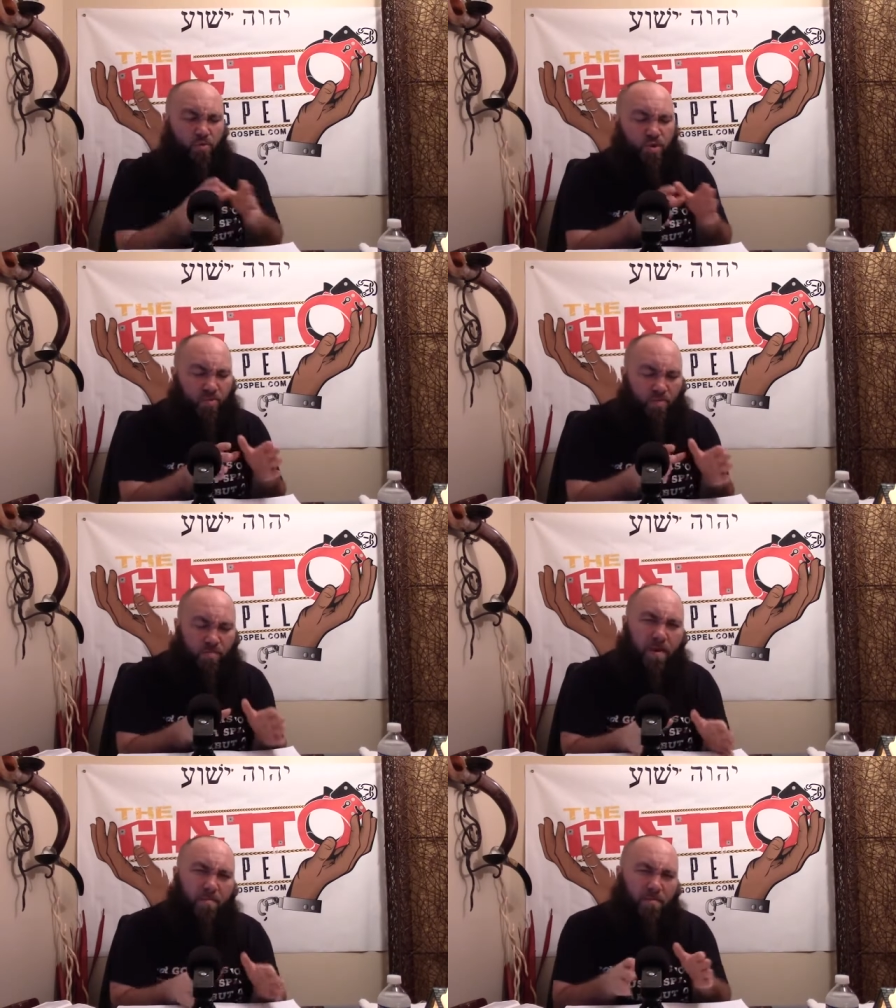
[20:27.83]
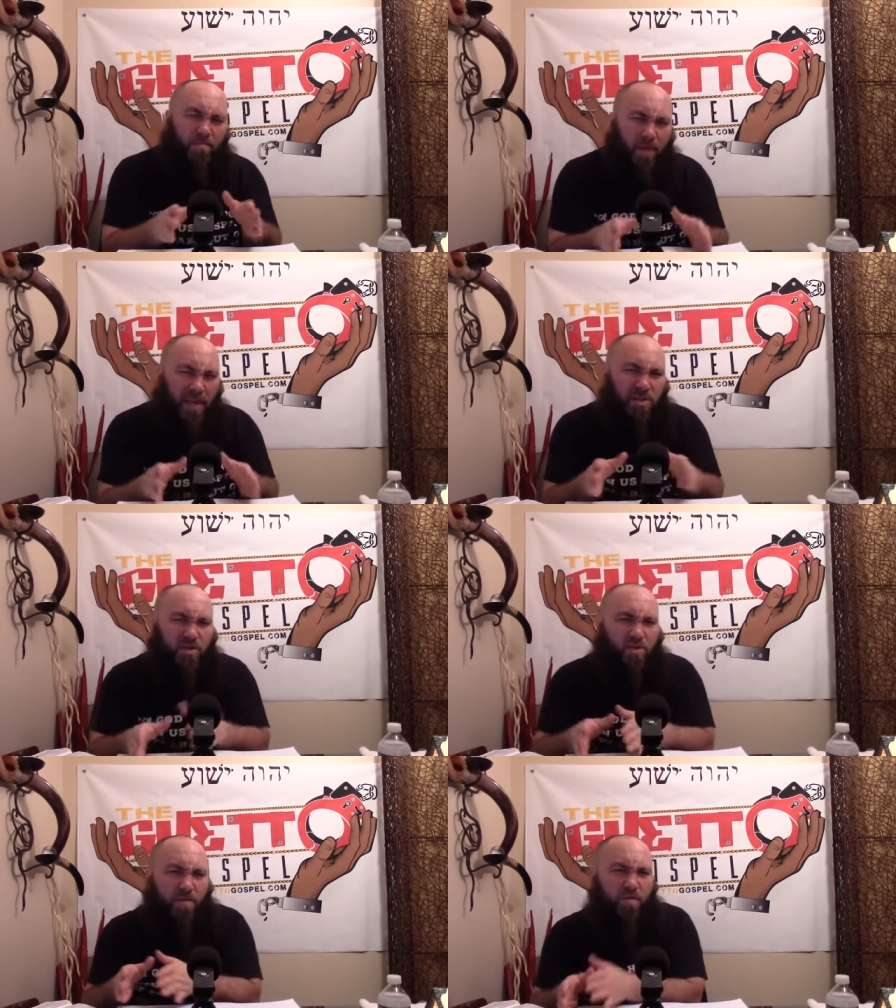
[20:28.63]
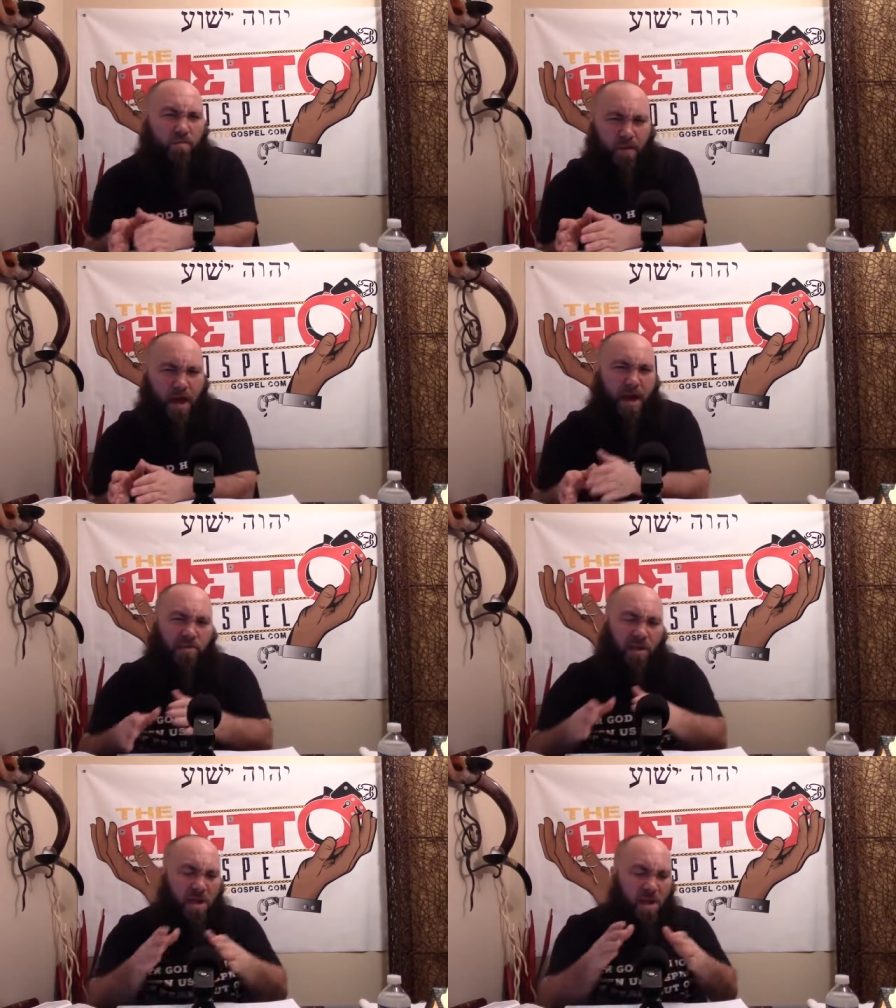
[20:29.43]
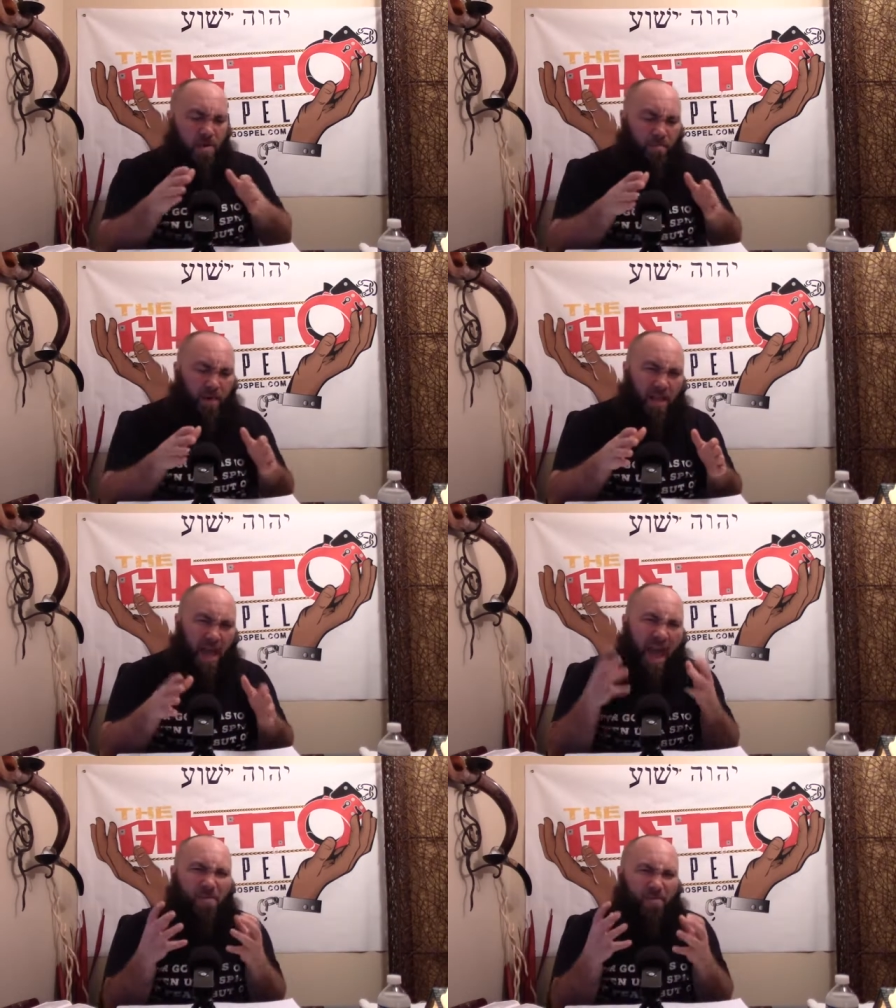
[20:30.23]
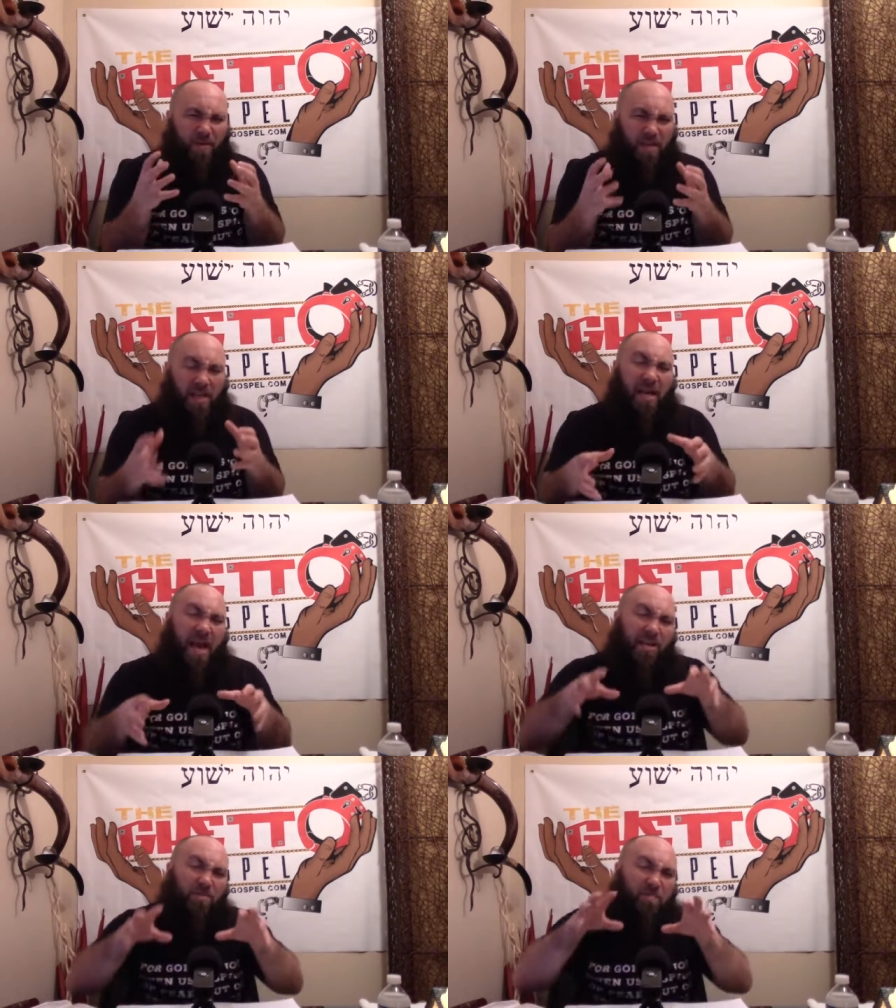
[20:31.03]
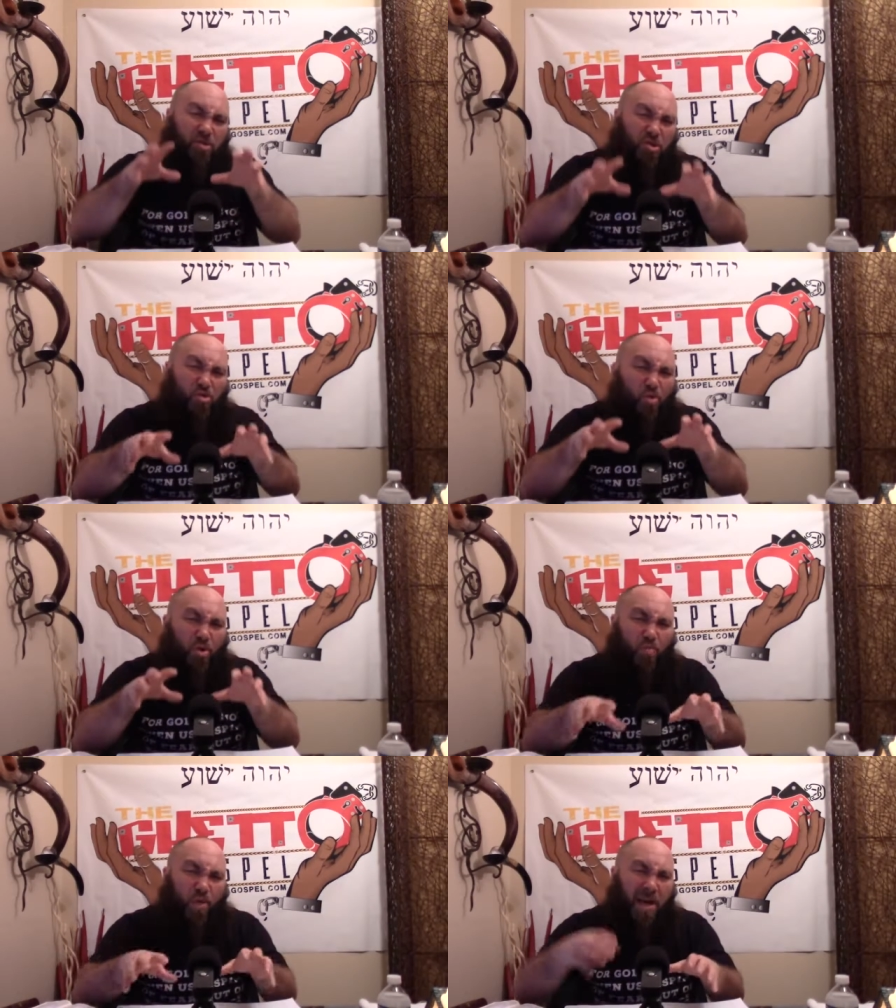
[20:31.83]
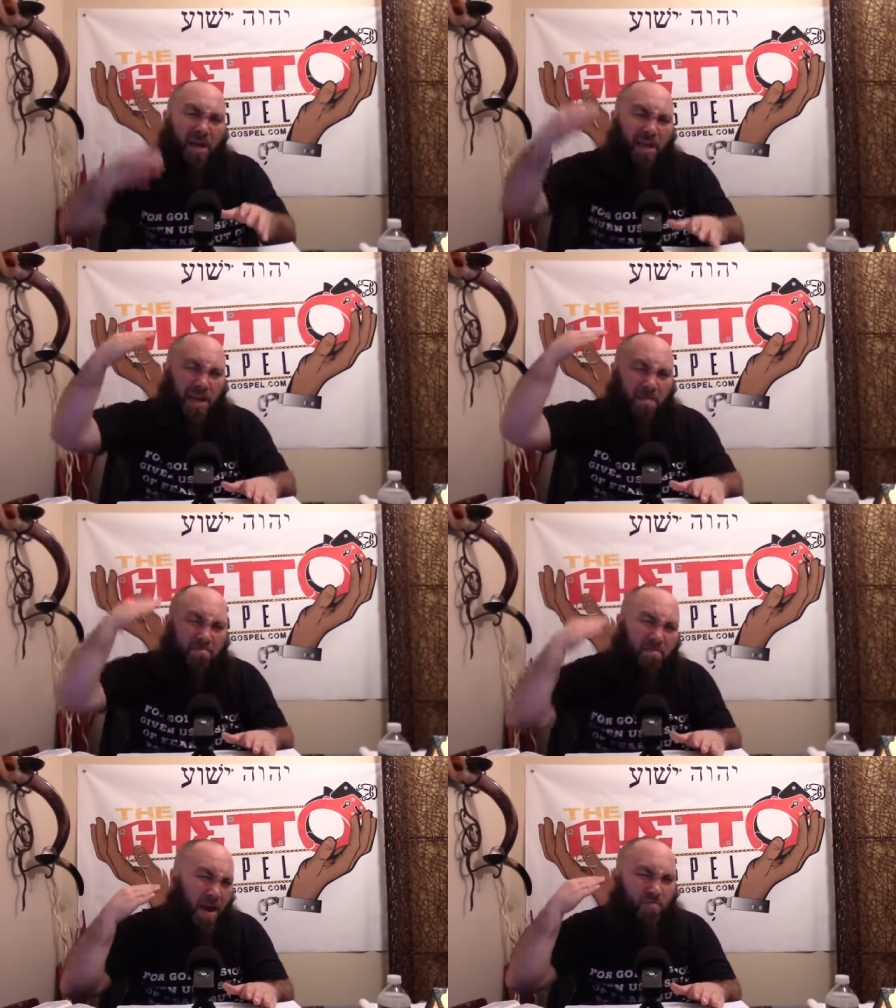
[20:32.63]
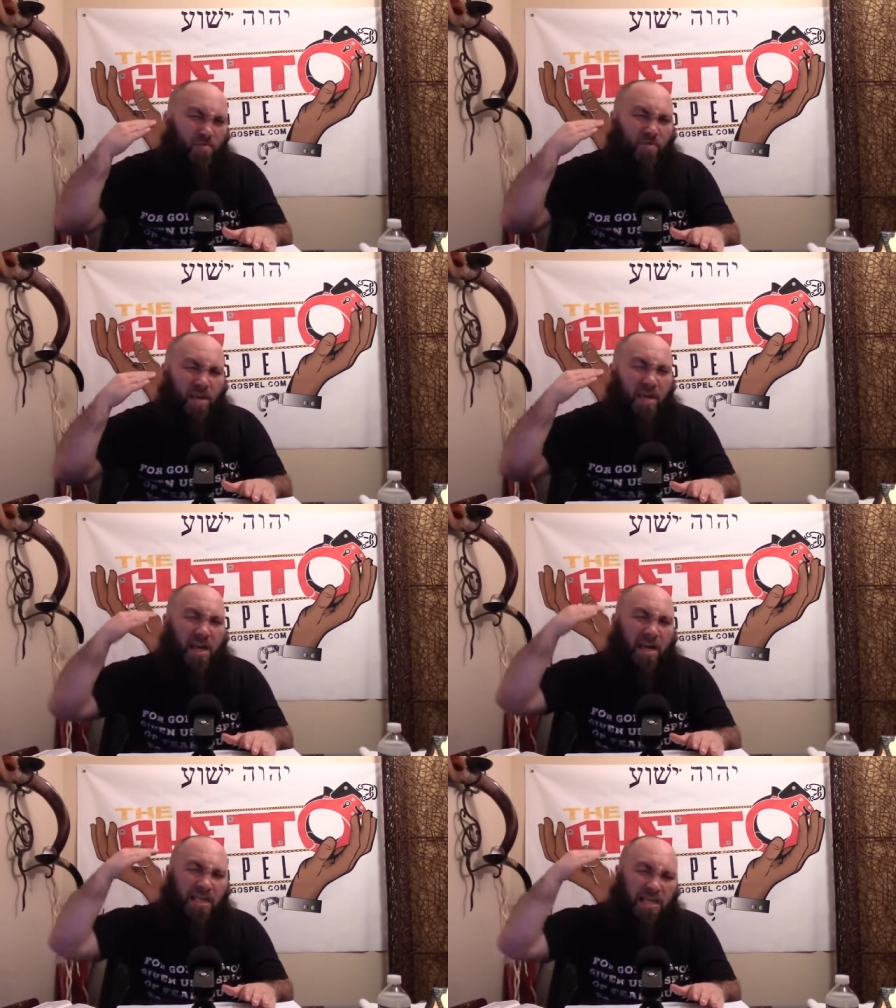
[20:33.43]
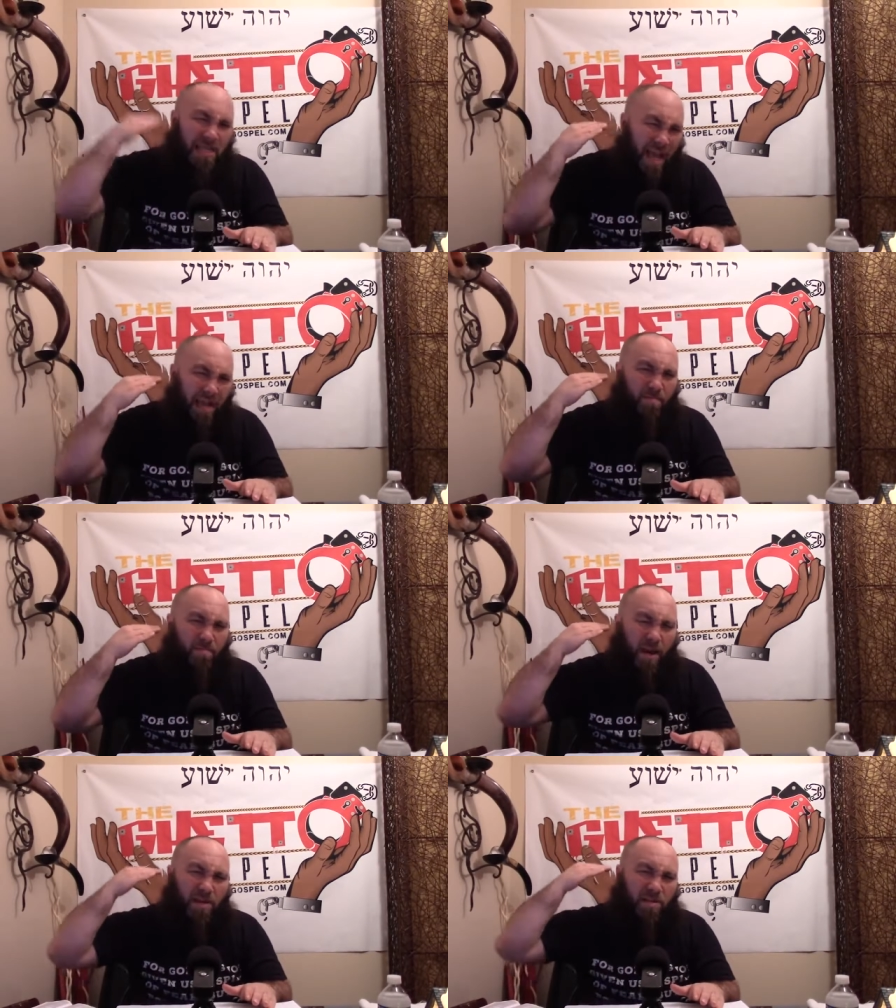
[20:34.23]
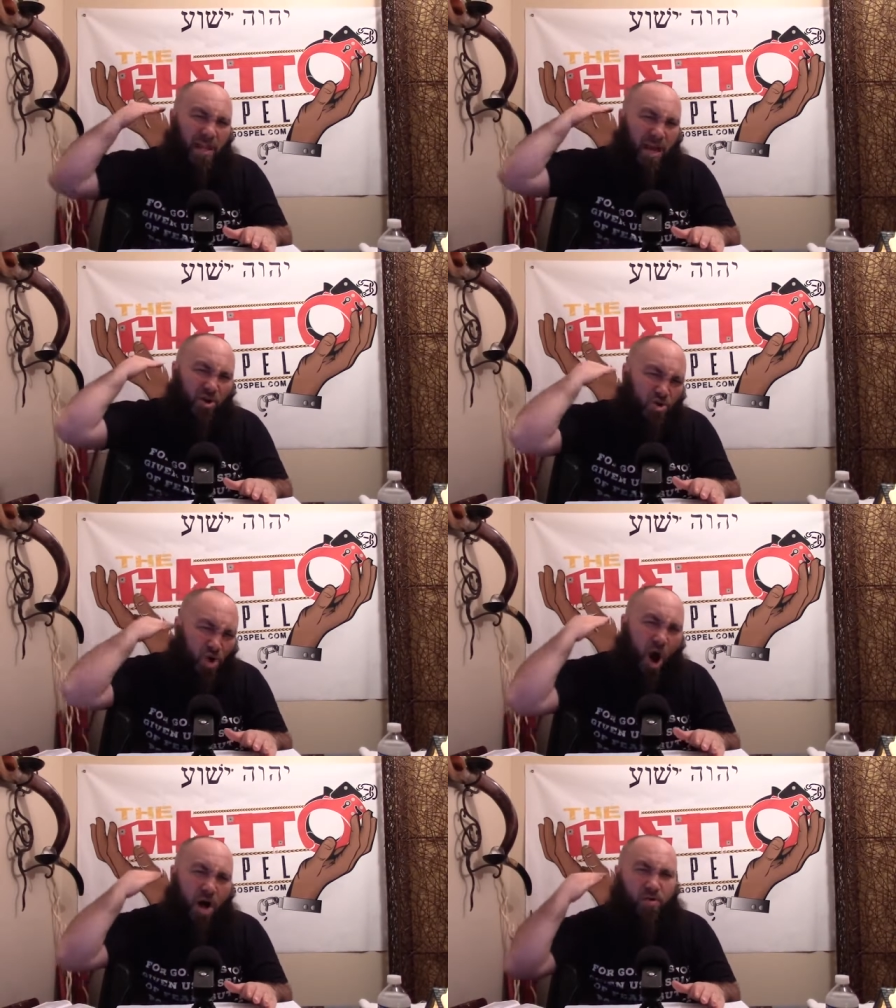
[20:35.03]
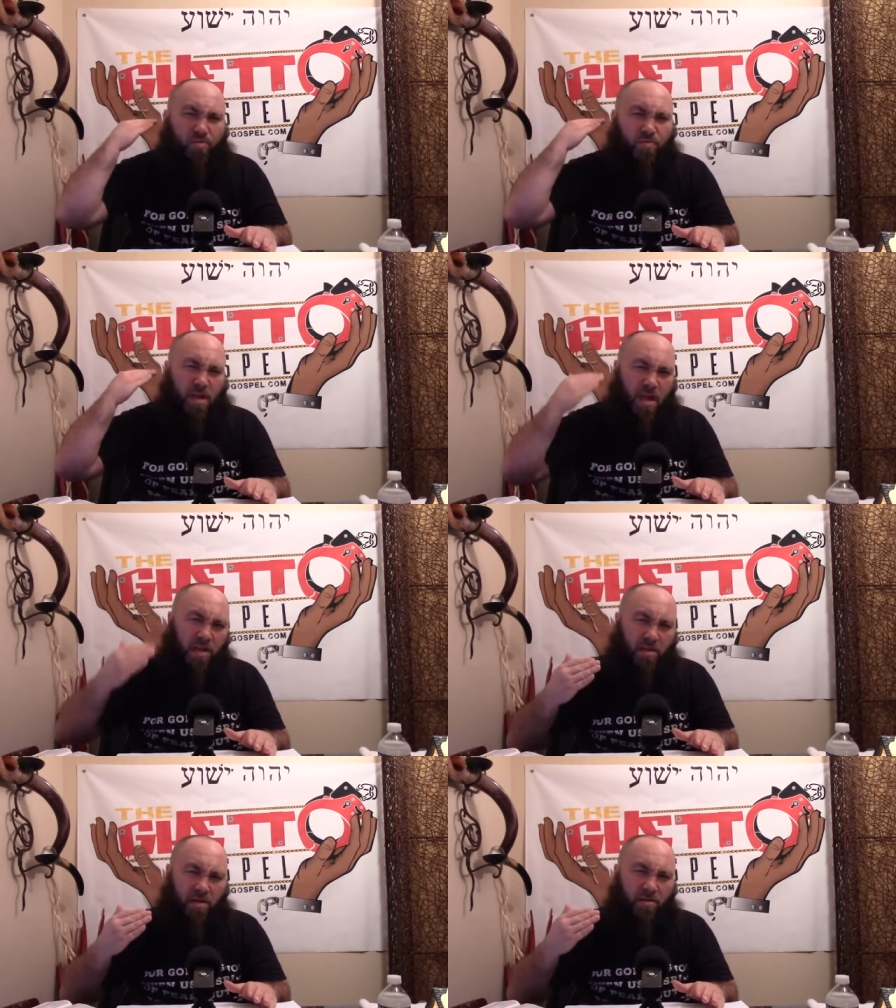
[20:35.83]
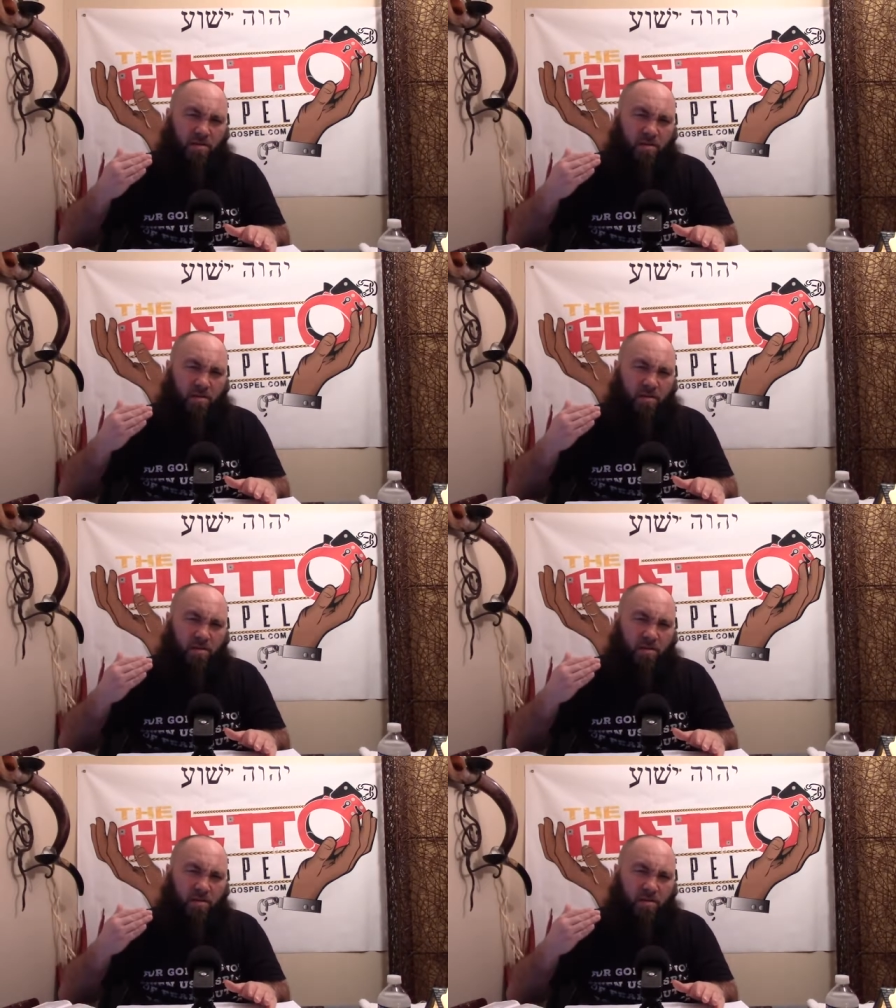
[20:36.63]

You can remember pieces of your past, but everything has been stored away in a memory database that God created.